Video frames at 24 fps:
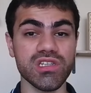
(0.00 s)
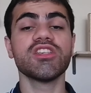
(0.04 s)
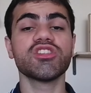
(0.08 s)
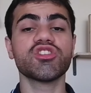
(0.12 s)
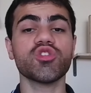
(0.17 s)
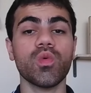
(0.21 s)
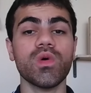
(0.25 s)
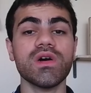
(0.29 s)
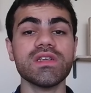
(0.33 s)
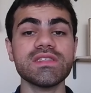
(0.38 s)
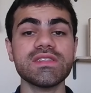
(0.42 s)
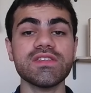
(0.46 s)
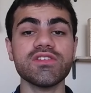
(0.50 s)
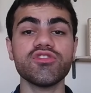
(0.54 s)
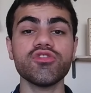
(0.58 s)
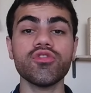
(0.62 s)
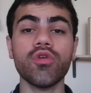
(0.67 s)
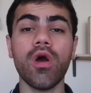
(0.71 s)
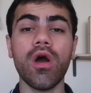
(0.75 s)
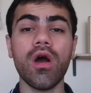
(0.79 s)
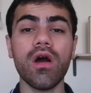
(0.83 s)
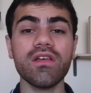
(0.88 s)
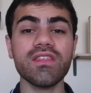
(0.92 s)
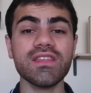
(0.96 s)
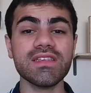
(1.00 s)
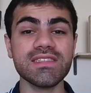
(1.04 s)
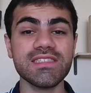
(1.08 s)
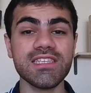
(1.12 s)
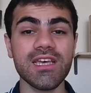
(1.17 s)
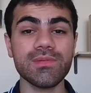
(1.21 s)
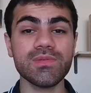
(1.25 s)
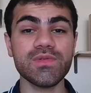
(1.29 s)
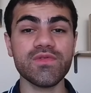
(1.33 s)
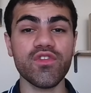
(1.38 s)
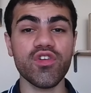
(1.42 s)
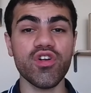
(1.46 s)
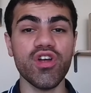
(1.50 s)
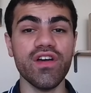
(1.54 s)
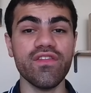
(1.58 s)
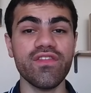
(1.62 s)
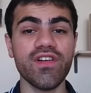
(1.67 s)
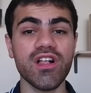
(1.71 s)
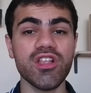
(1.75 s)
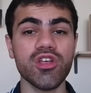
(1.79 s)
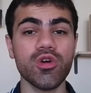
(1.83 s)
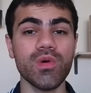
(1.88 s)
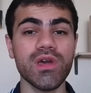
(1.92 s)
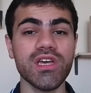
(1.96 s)
So once you do all the steps for
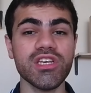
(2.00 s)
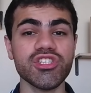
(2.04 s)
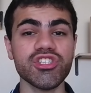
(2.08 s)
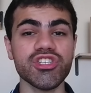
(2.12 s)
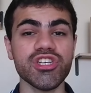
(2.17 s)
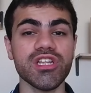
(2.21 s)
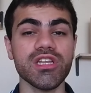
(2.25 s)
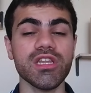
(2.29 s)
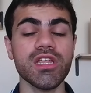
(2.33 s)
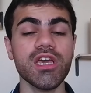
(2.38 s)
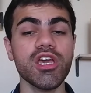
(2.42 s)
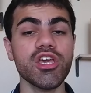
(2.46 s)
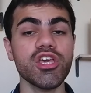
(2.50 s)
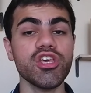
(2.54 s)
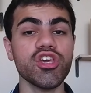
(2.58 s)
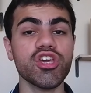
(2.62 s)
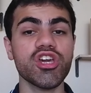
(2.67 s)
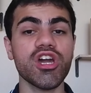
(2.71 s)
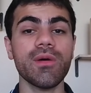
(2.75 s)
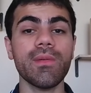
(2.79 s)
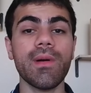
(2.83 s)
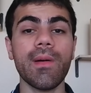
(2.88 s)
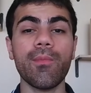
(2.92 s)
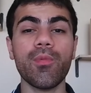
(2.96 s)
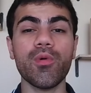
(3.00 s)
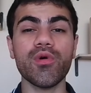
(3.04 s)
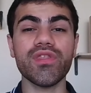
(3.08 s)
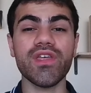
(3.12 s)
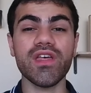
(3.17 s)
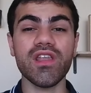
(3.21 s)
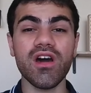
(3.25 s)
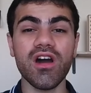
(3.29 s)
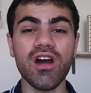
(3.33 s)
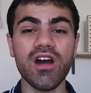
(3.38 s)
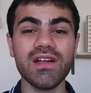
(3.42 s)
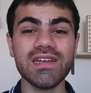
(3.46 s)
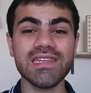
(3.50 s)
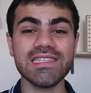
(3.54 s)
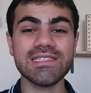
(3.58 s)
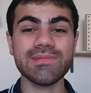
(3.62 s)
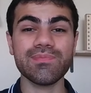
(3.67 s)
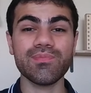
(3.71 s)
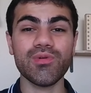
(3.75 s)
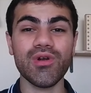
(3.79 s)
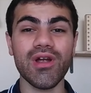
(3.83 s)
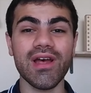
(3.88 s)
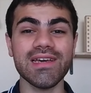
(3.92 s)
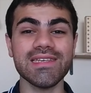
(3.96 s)
evaluation, you come up with an honest
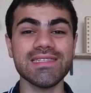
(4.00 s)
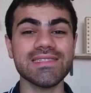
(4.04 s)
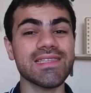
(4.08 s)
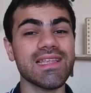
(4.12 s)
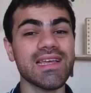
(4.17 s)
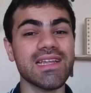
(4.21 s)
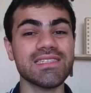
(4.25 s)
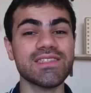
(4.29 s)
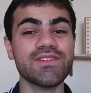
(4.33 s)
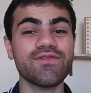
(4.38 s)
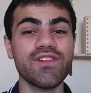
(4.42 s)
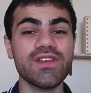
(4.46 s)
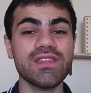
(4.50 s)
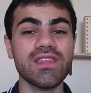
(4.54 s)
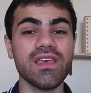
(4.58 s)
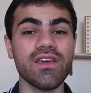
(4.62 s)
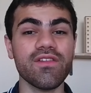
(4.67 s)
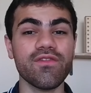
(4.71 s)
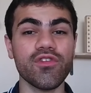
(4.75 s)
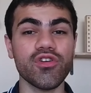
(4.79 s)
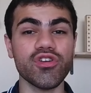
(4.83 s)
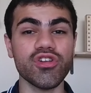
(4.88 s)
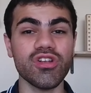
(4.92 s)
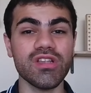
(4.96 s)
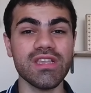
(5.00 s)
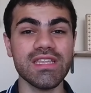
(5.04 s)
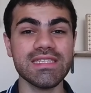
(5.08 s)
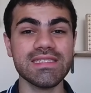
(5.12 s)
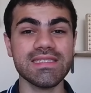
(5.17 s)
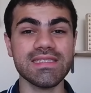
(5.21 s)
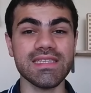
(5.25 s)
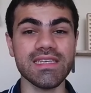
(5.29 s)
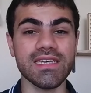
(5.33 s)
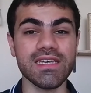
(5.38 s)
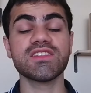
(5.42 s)
price that is fitting for your listing.